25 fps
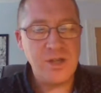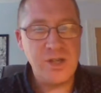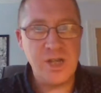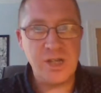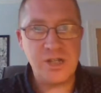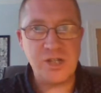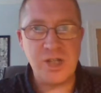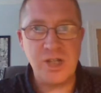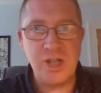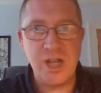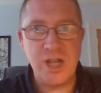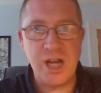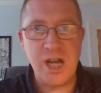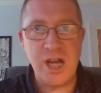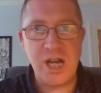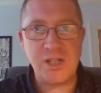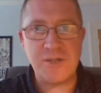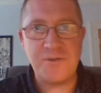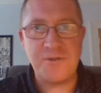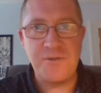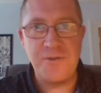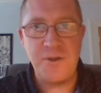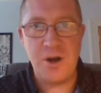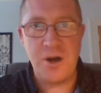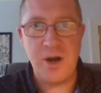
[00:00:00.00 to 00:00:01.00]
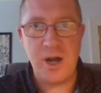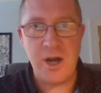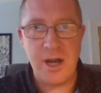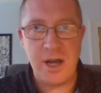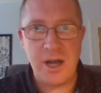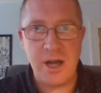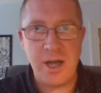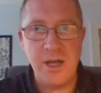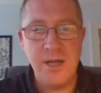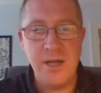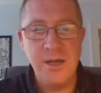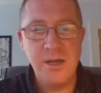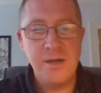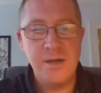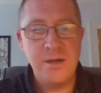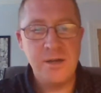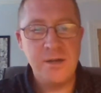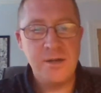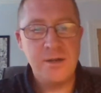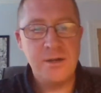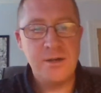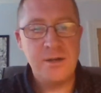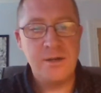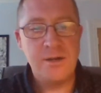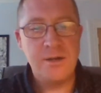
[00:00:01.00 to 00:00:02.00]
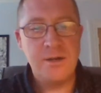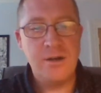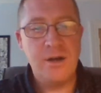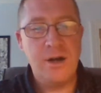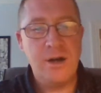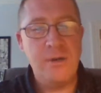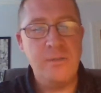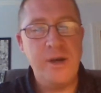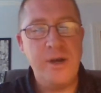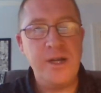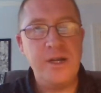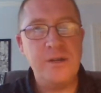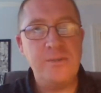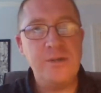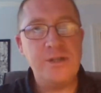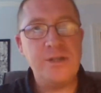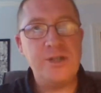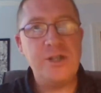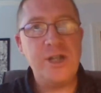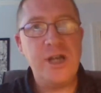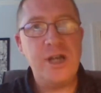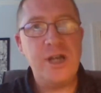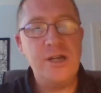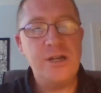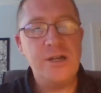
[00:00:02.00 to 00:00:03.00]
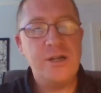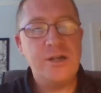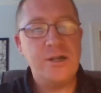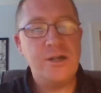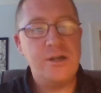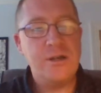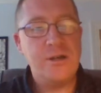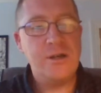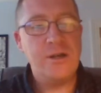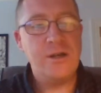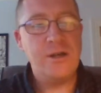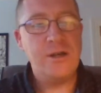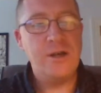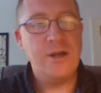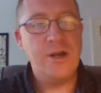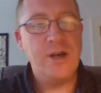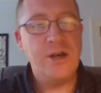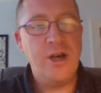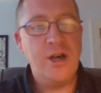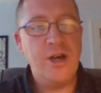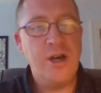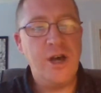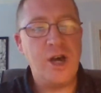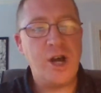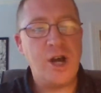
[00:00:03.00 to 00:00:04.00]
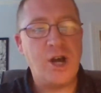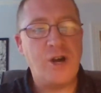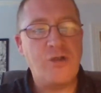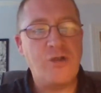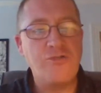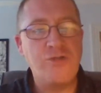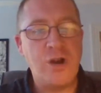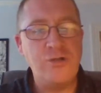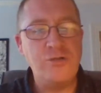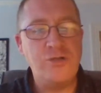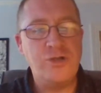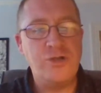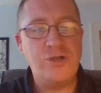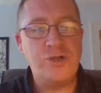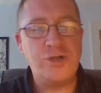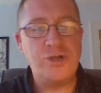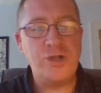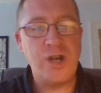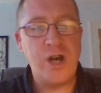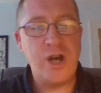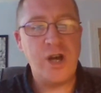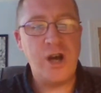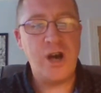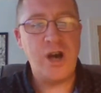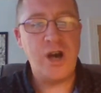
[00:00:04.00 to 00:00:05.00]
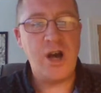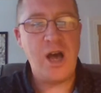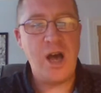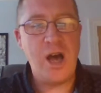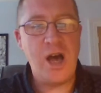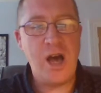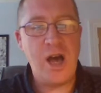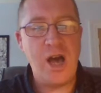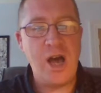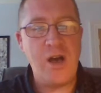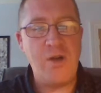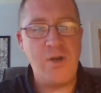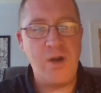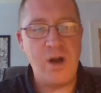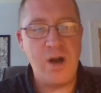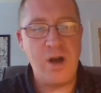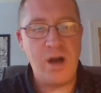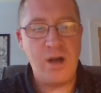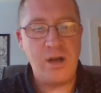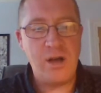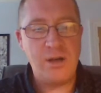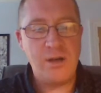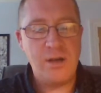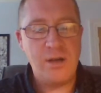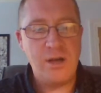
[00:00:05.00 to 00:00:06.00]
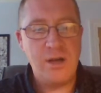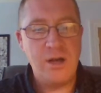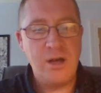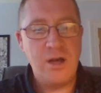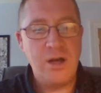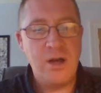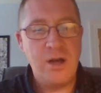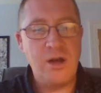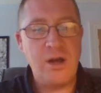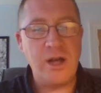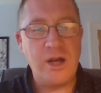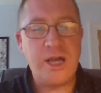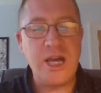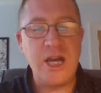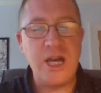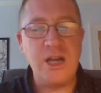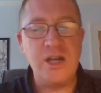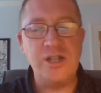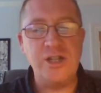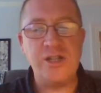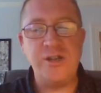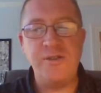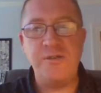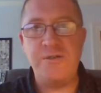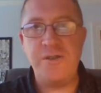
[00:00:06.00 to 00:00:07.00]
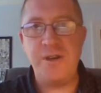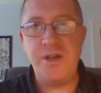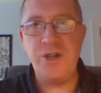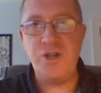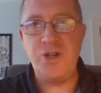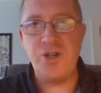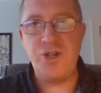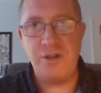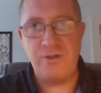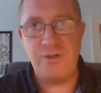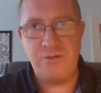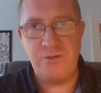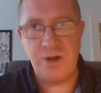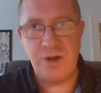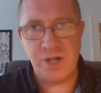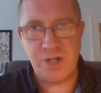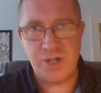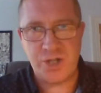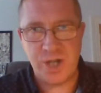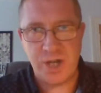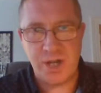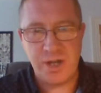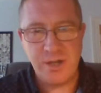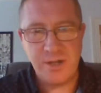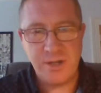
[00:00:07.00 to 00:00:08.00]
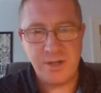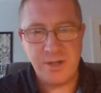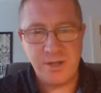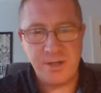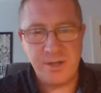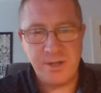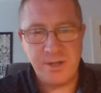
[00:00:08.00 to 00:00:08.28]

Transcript: Yesterday, that's Friday, I made a mistake. A gross error. Like Hitler's invasion of Russia.